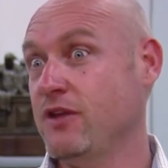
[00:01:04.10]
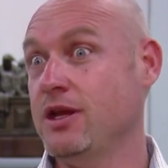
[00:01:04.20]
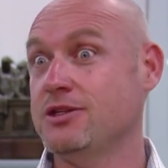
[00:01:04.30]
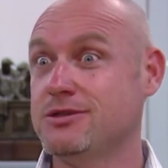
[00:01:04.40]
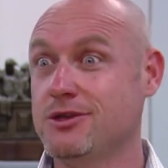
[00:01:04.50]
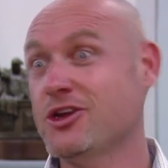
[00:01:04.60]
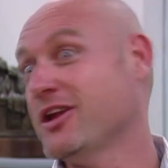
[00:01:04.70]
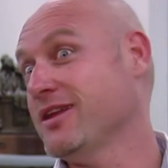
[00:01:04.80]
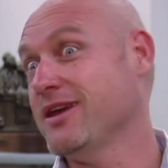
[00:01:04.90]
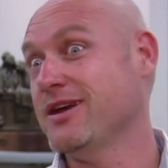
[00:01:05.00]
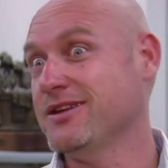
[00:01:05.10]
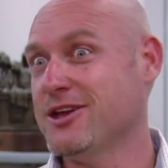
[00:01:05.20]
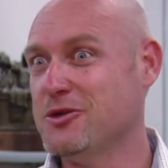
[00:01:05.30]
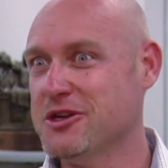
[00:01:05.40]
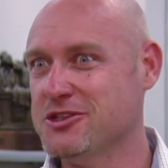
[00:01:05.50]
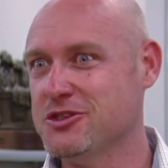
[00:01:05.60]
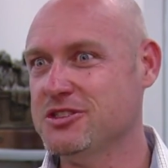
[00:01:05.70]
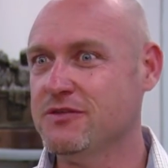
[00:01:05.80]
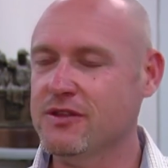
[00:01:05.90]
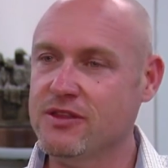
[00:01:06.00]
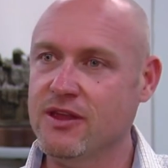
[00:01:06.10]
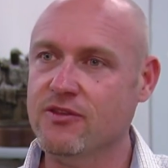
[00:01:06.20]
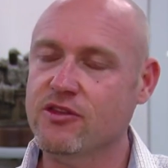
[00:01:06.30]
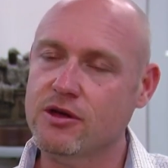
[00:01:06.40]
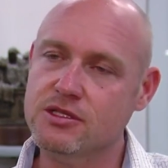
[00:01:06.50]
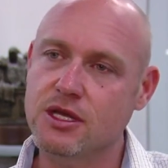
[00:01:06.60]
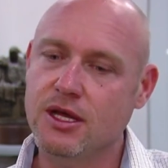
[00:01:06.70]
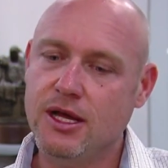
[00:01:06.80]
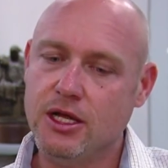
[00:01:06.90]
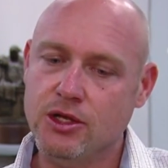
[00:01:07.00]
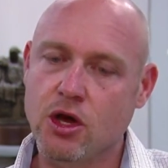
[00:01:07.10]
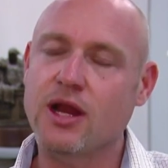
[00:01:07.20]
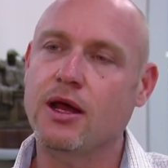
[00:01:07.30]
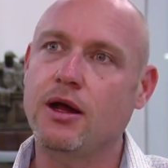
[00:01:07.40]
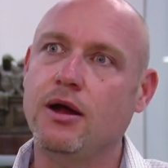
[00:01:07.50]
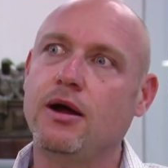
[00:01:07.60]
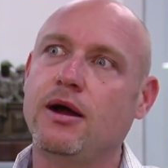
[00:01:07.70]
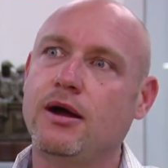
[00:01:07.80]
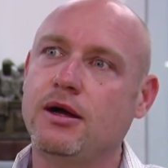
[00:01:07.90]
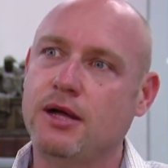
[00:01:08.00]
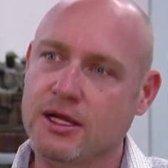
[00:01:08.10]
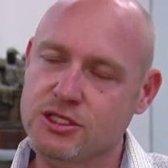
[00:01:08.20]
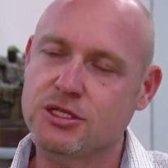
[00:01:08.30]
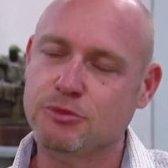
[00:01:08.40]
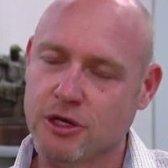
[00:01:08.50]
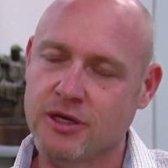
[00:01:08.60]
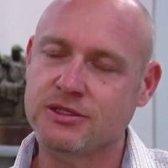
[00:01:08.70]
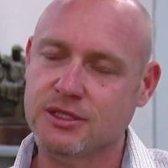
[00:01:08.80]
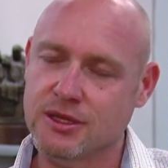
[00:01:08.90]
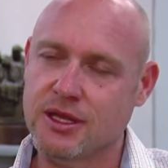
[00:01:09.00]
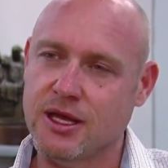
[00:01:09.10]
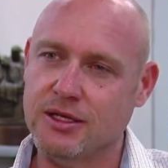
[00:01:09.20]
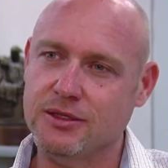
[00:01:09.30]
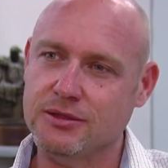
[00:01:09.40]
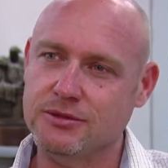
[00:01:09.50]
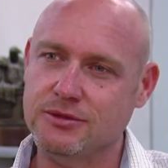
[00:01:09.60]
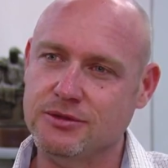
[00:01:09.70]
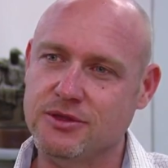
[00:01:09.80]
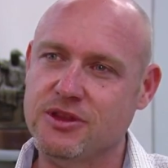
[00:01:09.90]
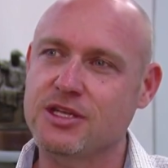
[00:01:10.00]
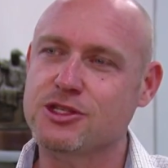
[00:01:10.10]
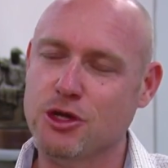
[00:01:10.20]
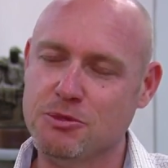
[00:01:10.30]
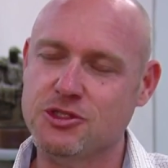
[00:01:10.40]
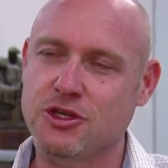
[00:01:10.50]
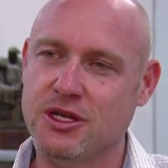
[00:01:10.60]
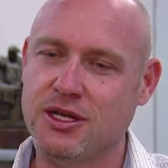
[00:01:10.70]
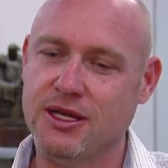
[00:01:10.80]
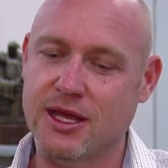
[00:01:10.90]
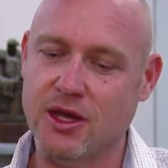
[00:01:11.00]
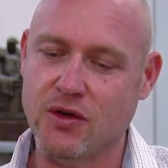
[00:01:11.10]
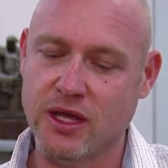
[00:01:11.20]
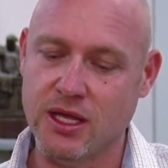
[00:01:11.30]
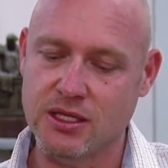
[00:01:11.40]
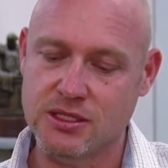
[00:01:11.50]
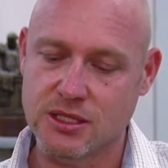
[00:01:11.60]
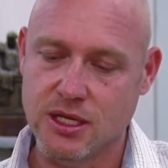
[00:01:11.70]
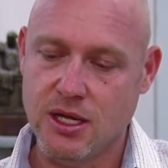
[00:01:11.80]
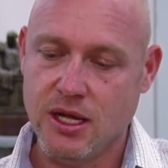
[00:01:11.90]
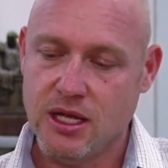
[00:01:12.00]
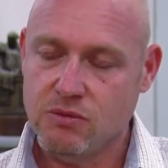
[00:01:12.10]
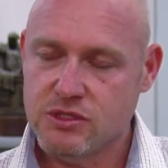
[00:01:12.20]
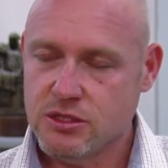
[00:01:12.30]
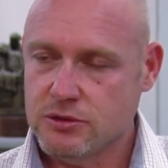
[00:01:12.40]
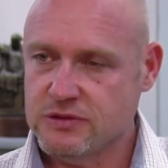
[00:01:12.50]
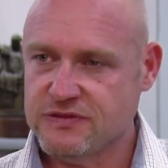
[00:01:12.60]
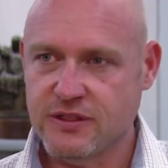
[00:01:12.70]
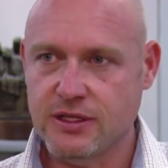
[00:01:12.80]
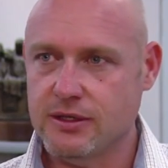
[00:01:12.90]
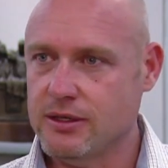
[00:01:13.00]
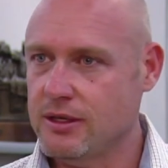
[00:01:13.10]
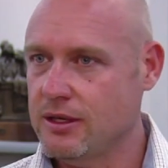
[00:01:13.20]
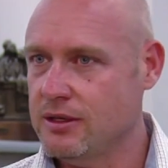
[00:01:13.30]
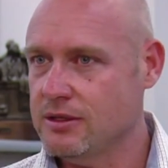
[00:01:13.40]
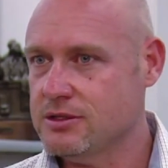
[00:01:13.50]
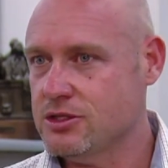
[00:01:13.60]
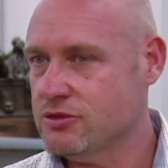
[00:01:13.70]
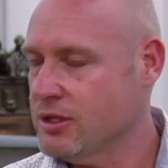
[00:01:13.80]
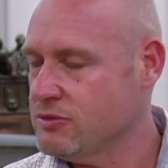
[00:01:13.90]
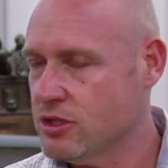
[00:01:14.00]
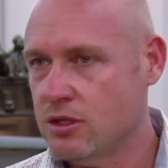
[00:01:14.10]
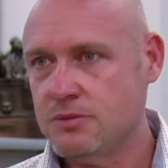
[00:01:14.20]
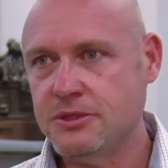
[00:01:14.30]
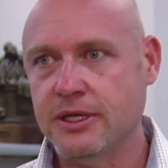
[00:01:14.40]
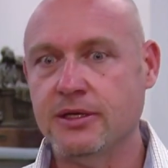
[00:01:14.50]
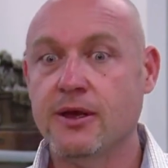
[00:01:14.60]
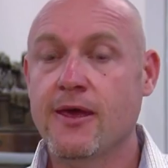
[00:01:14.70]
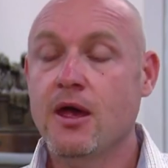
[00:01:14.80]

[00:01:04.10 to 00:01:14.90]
finish, not only that, go on and do different things. So it's not unsurprising that there's an opportunity now, and it was a good fit, and it's a dream job, and